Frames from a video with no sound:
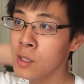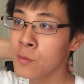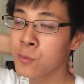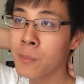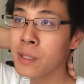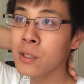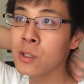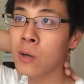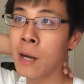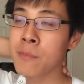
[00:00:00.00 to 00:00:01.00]
for me, you
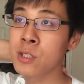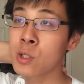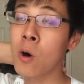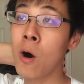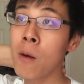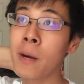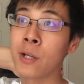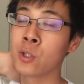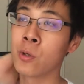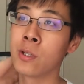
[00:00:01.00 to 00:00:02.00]
know, I'm still on my
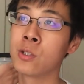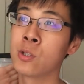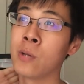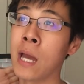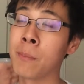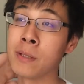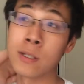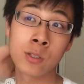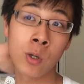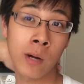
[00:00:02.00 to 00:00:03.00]
journey to
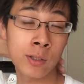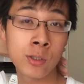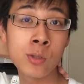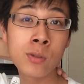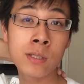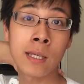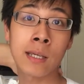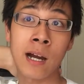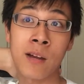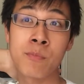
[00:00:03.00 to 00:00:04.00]
happiness, though I do
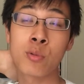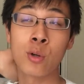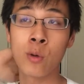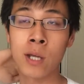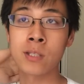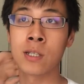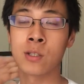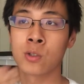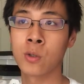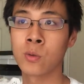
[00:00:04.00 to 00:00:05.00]
think I'm progressing
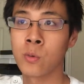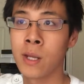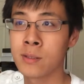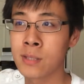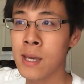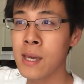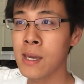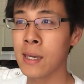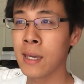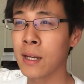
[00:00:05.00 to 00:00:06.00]
in certain ways.
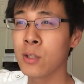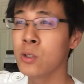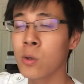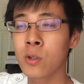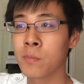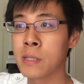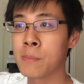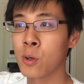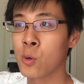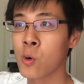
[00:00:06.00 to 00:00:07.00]
And I know there are
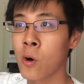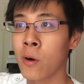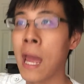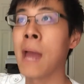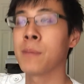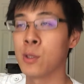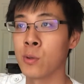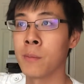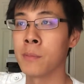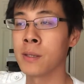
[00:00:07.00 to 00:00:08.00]
people who are happier
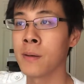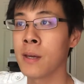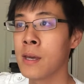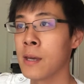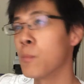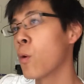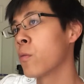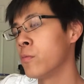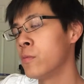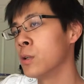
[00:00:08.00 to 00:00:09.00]
than me and more
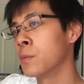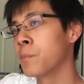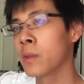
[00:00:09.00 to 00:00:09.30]
fulfilled.